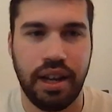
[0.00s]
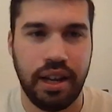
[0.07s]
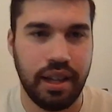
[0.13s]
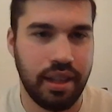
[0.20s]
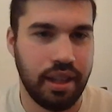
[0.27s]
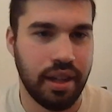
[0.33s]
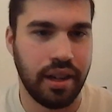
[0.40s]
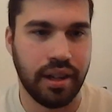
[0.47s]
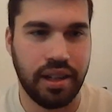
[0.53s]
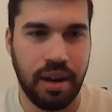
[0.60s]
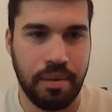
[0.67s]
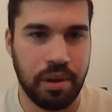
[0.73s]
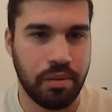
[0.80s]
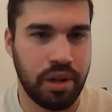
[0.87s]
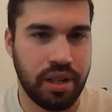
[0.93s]
in the
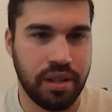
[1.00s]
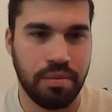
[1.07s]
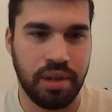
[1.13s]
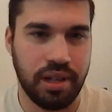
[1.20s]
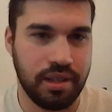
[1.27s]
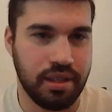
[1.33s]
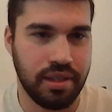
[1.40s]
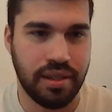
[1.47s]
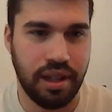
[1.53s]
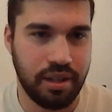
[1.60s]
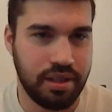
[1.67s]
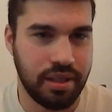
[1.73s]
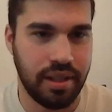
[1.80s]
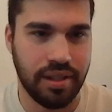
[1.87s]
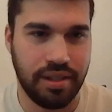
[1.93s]
coming weeks because the
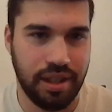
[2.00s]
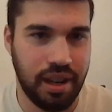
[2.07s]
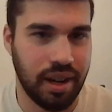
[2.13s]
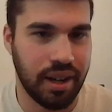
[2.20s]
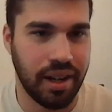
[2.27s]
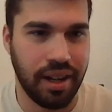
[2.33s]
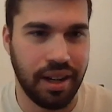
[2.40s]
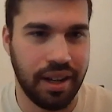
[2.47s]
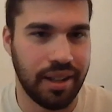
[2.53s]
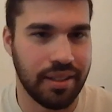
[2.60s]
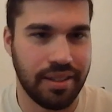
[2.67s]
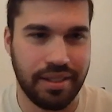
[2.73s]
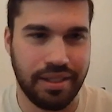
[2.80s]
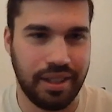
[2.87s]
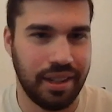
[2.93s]
Celsius saga
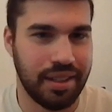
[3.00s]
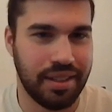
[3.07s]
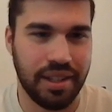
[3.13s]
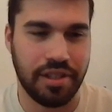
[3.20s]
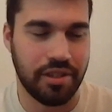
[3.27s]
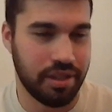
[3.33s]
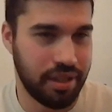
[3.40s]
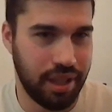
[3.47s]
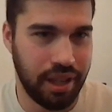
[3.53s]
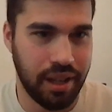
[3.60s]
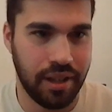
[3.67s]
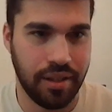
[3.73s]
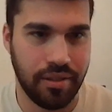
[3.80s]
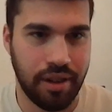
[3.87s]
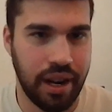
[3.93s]
is it's
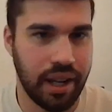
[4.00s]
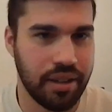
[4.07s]
interesting, right?